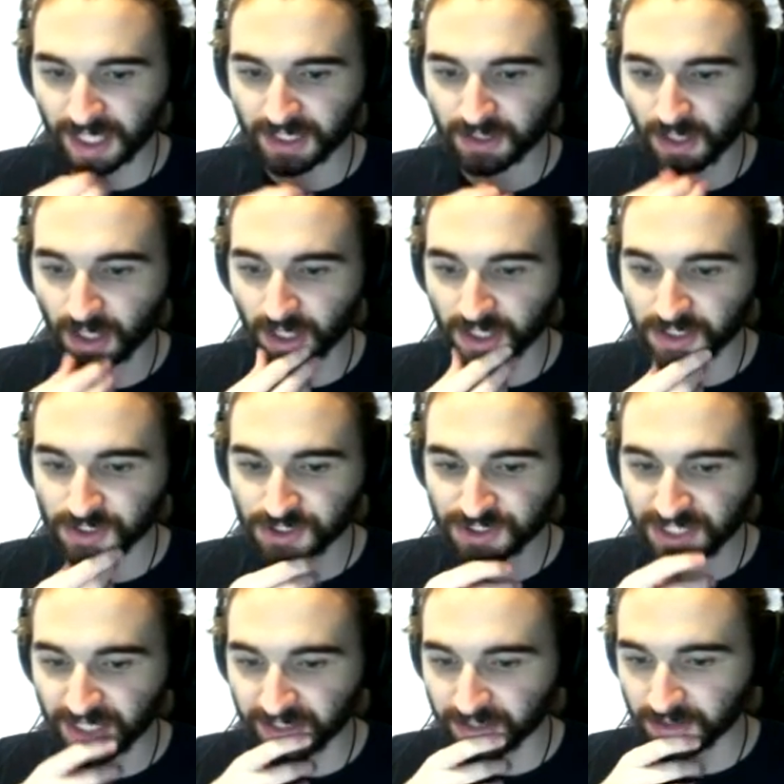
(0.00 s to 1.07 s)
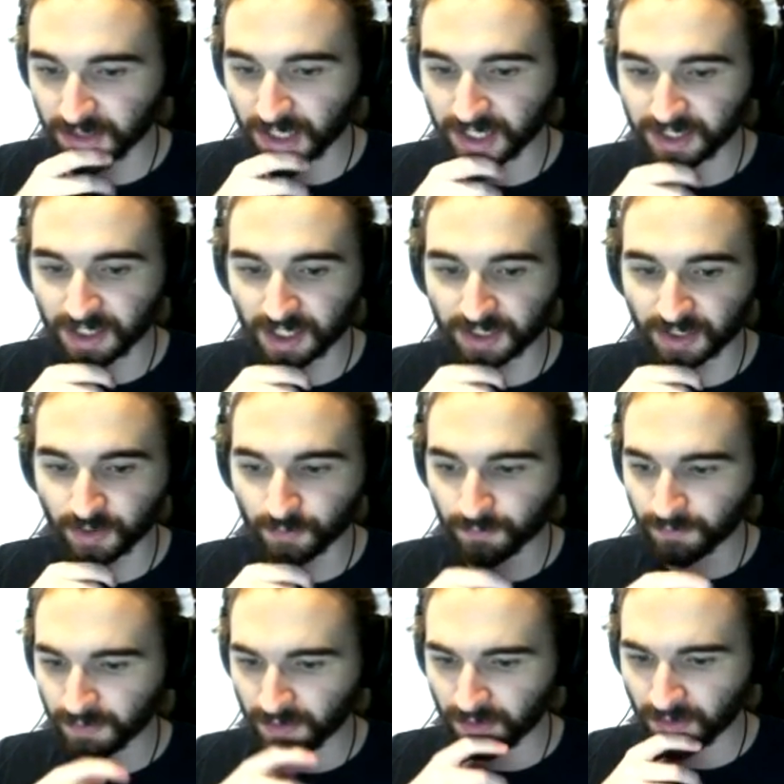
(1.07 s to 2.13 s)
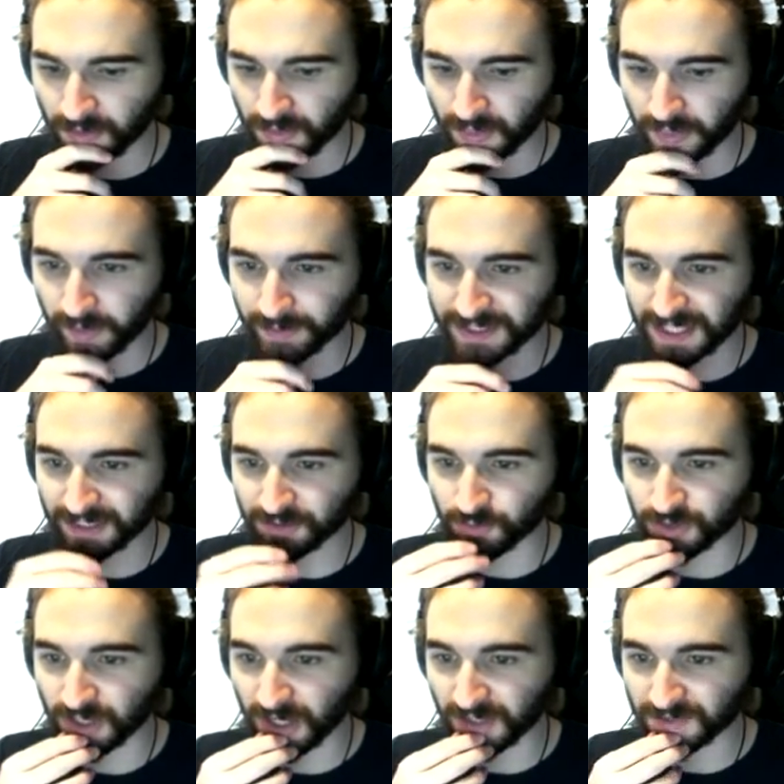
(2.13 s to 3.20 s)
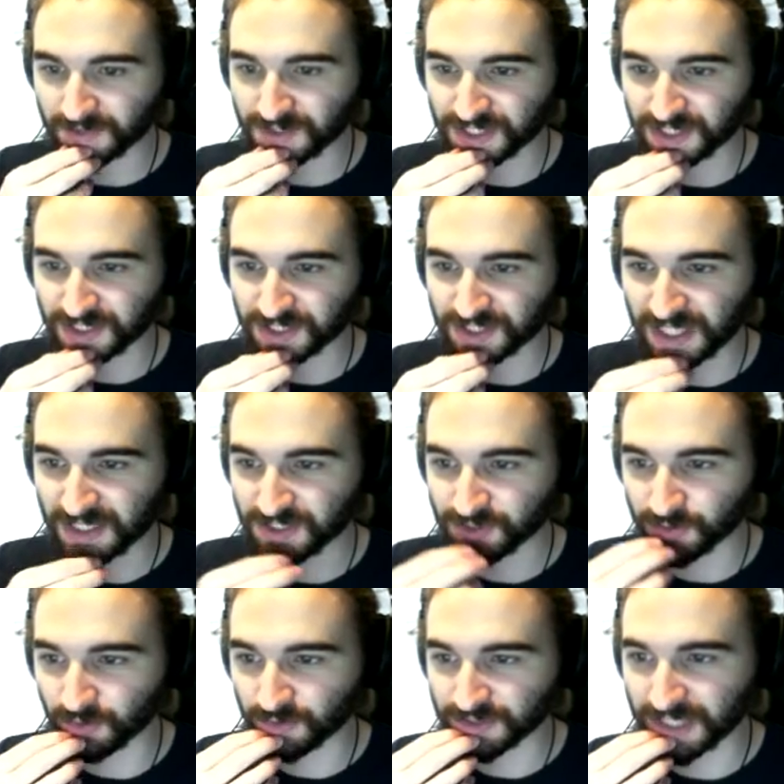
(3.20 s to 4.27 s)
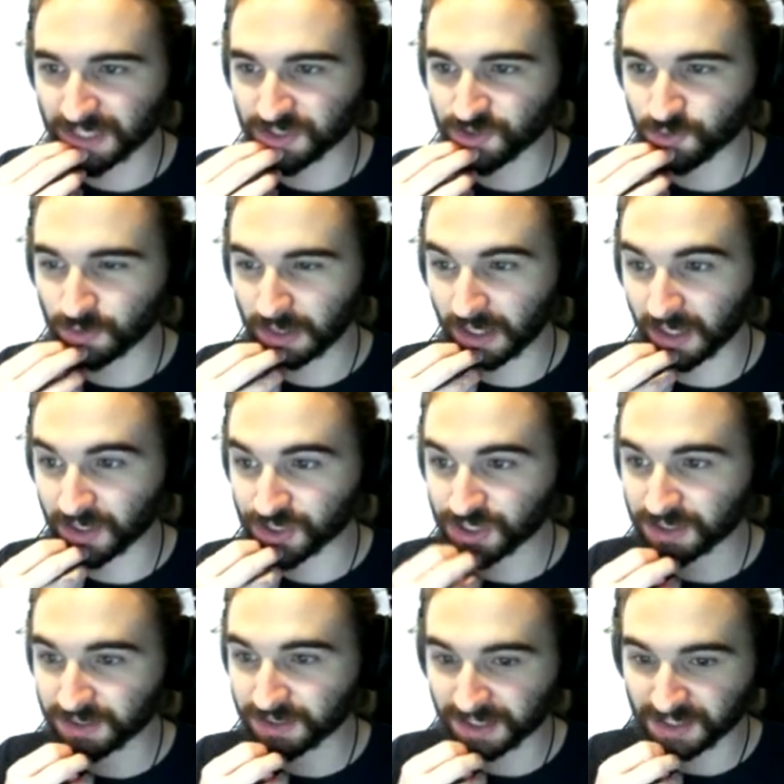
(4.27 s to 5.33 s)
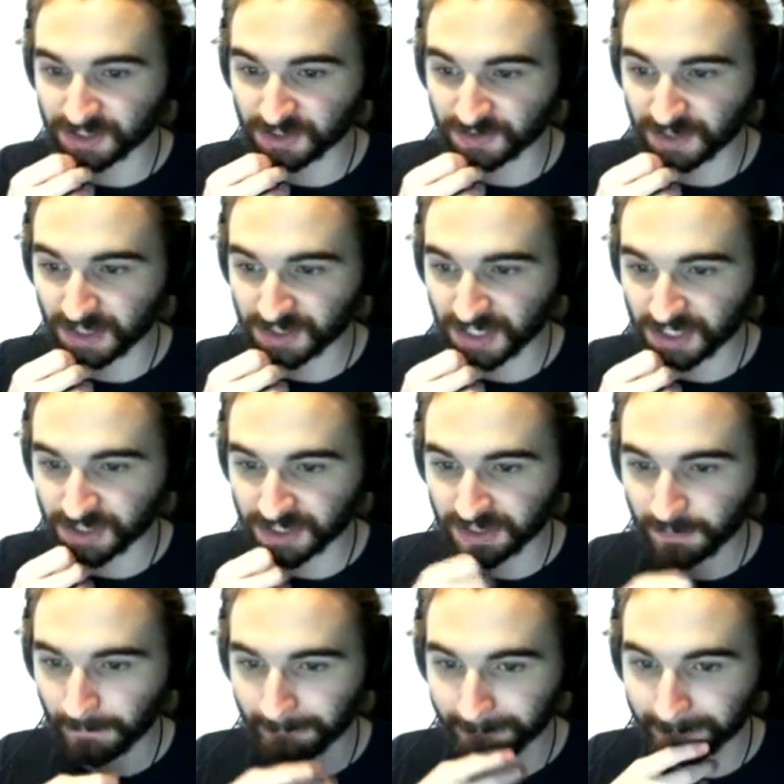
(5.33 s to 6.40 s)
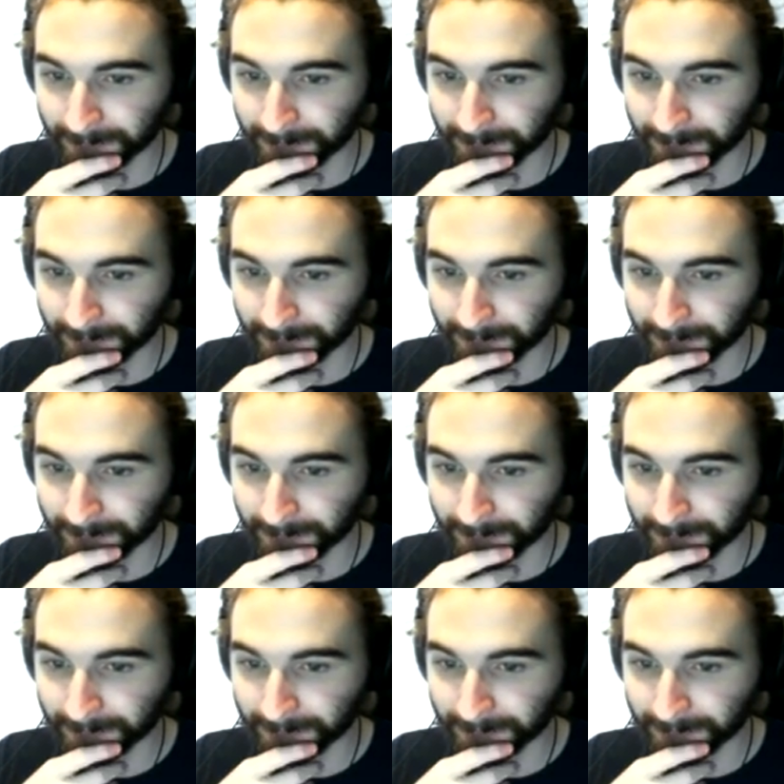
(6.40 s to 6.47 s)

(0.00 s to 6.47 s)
Can I stick, like, I don't know, the botanical gardens in the center, or is that too large? It is too large, actually.